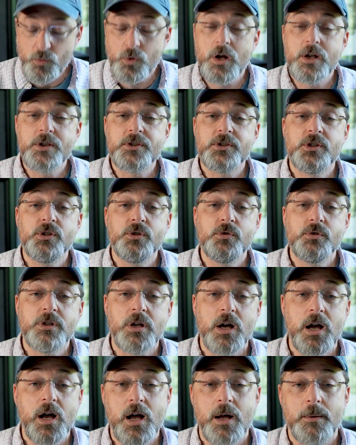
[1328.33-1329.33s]
was to
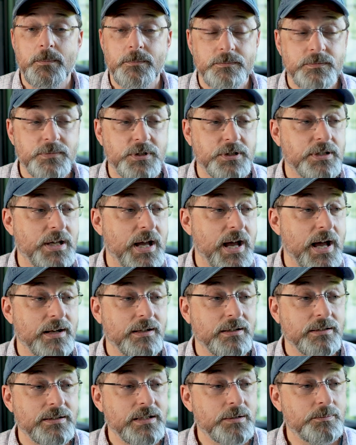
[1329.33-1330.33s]
come. You
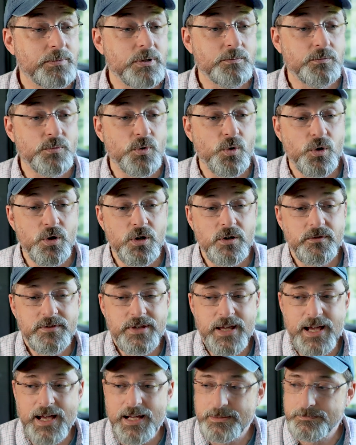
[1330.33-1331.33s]
got a little bit more of
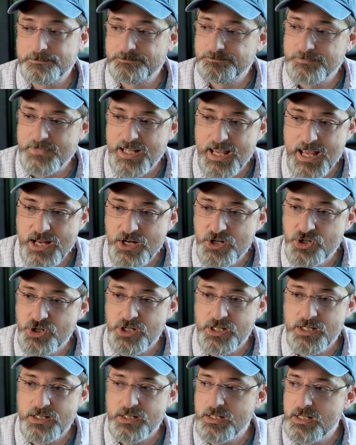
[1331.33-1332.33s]
that
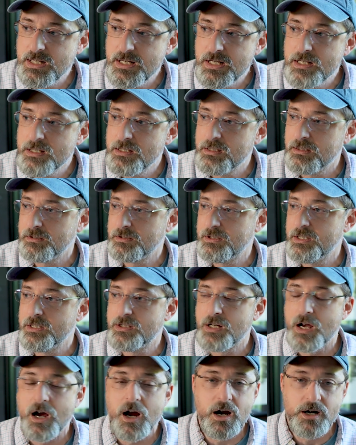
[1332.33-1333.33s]
edgy Neil
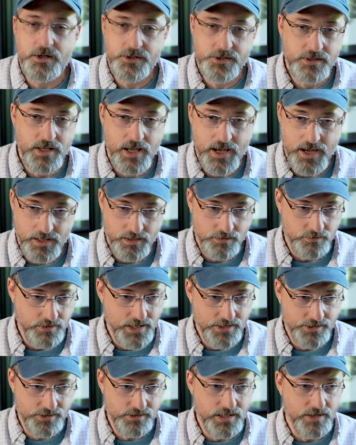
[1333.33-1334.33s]
guitar style,
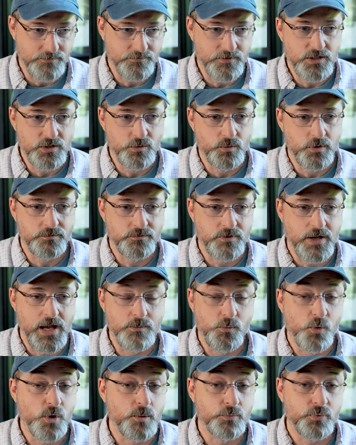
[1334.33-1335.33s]
right? Stuff that you would
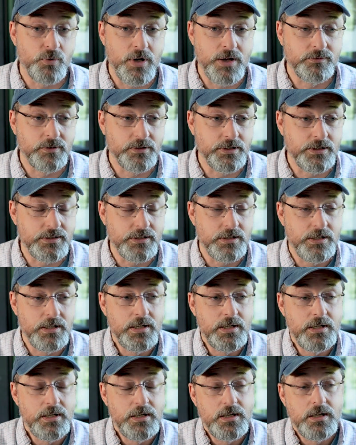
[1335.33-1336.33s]
find more prevalent
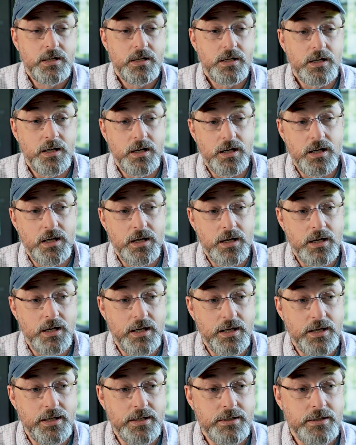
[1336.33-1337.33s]

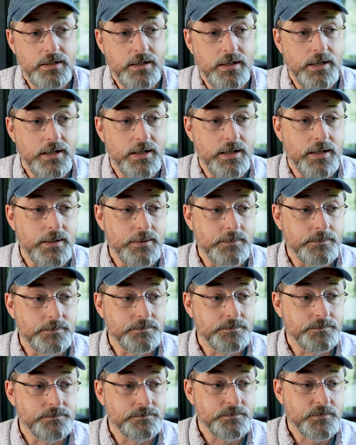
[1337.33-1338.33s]

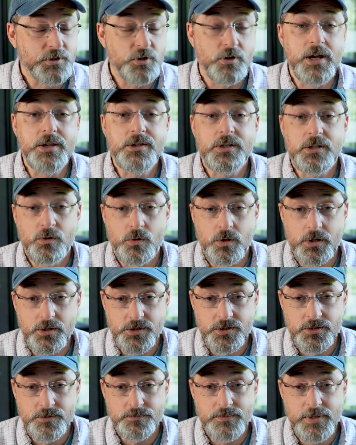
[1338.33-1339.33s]
on Crazy
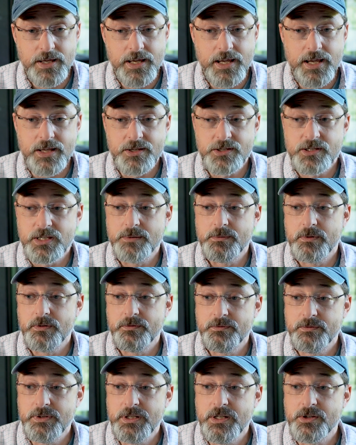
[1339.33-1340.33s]
Horse and some
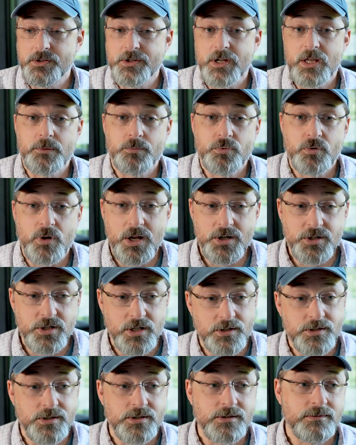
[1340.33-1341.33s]
of Neil's other
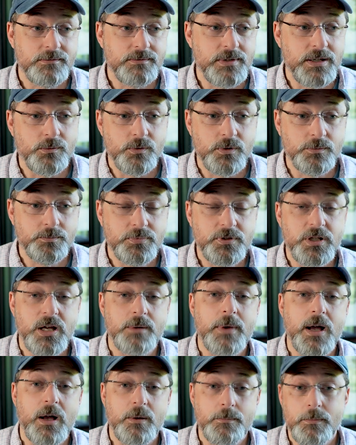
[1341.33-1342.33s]
projects that would
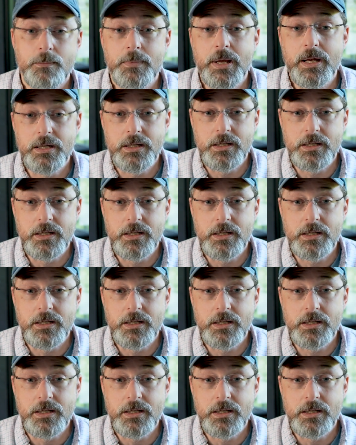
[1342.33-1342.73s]
come out many